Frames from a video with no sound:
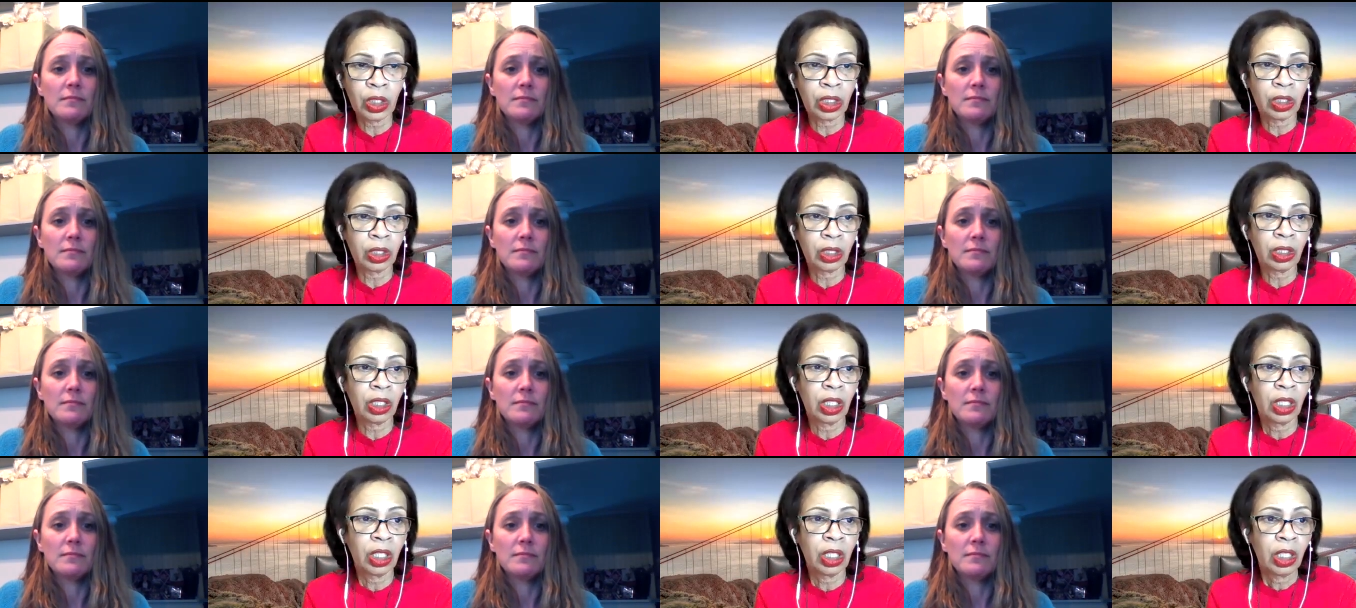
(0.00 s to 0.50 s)

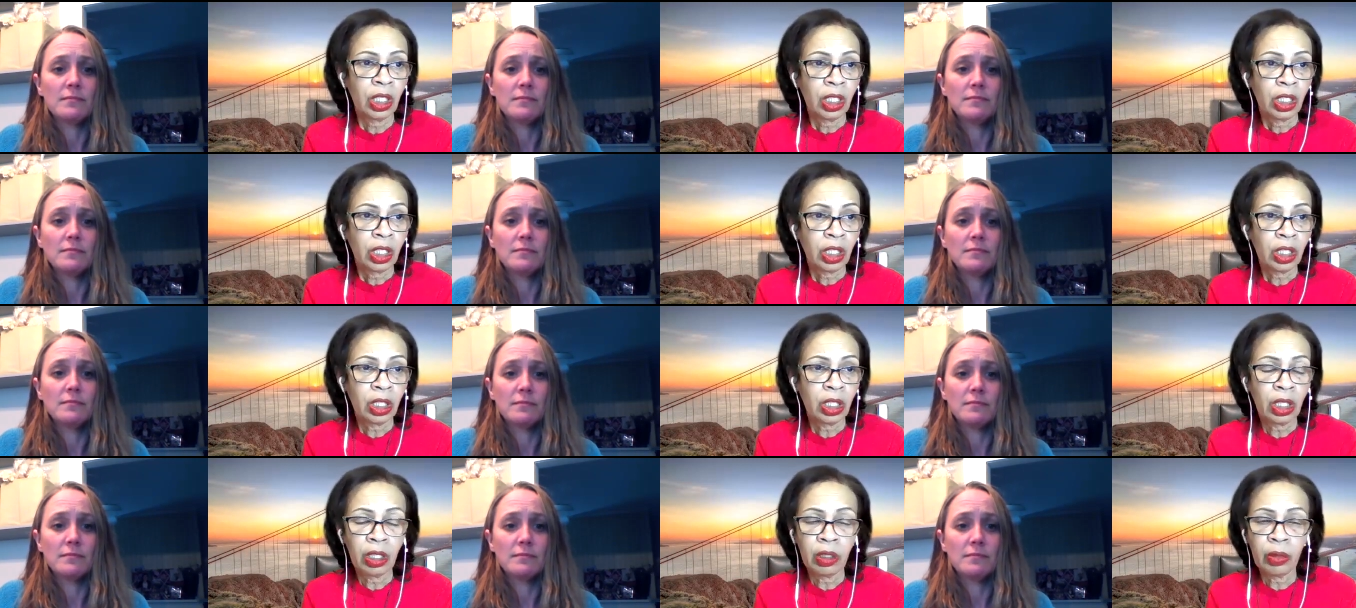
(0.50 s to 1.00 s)
Speaker 1: And
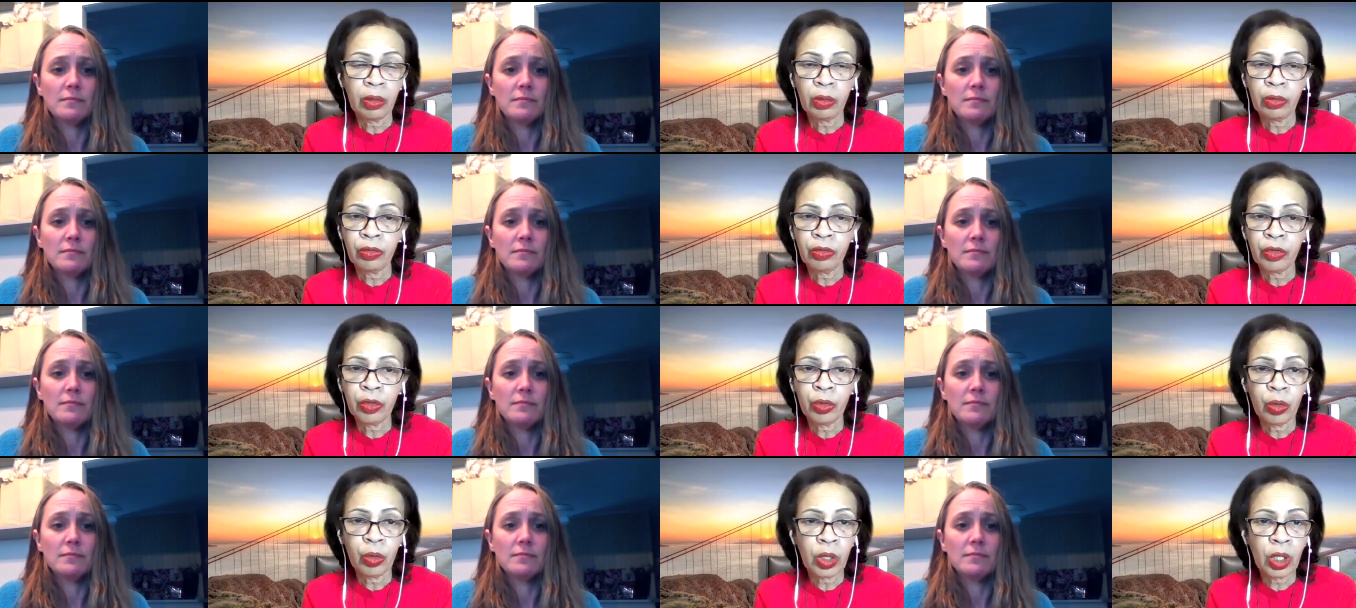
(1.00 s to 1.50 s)
uh,
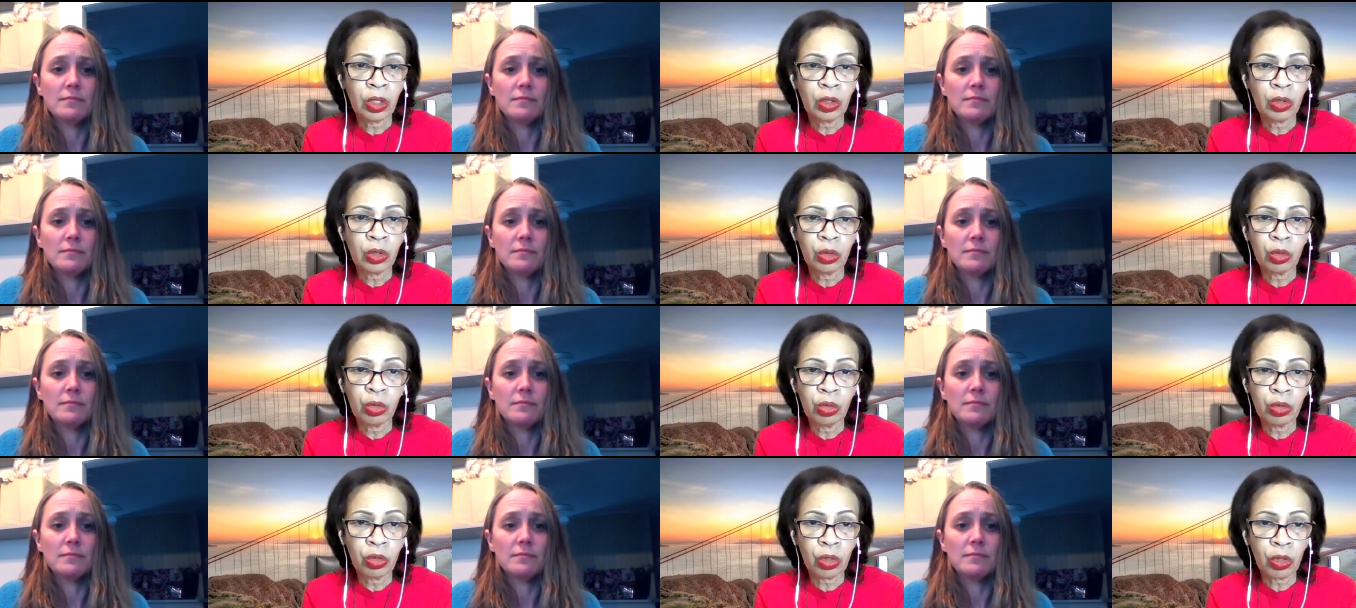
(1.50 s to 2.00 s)
if you want to
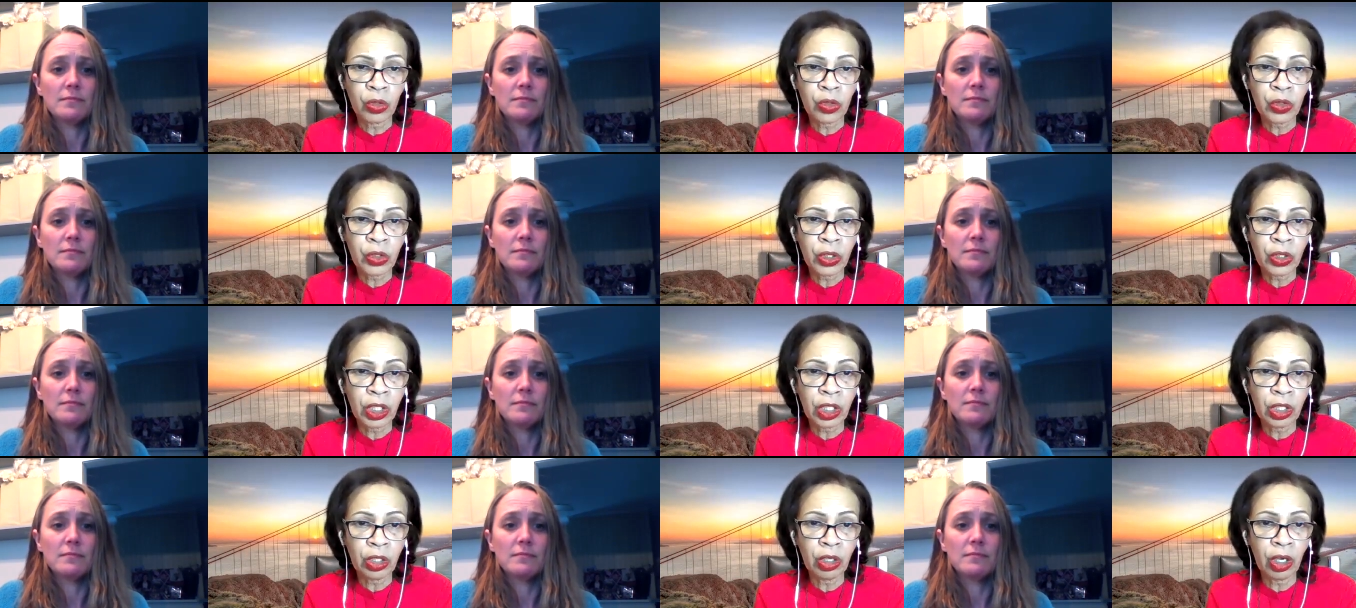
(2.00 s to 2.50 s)
do
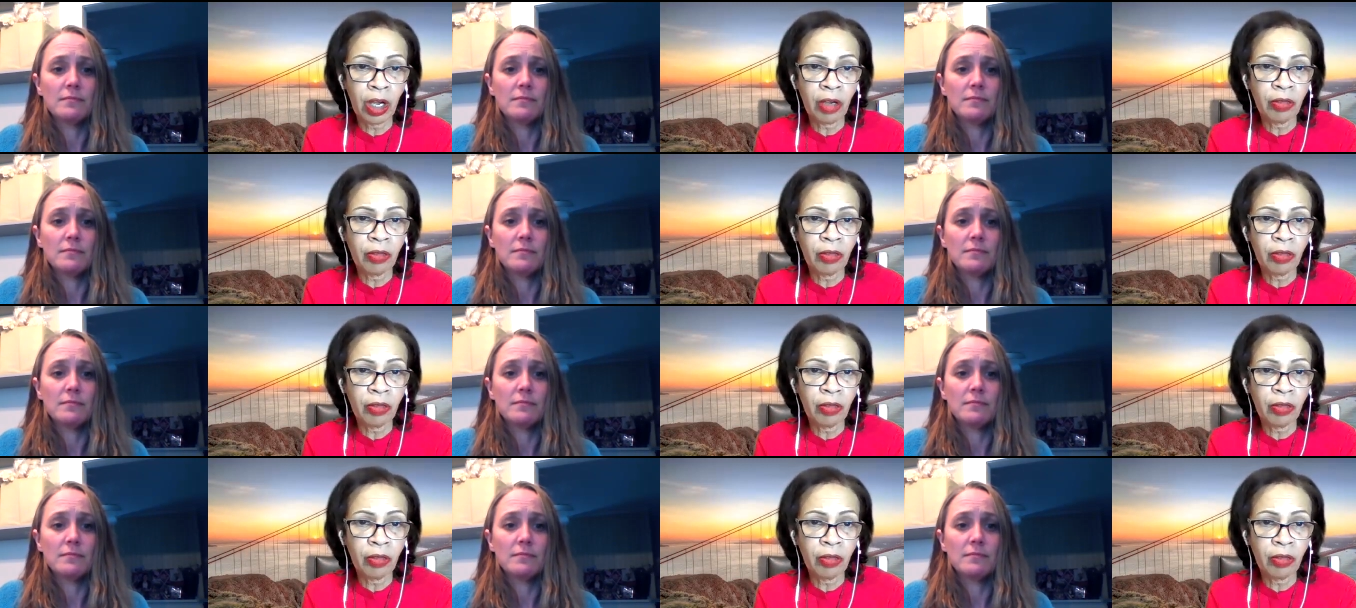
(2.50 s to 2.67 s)
grocery, you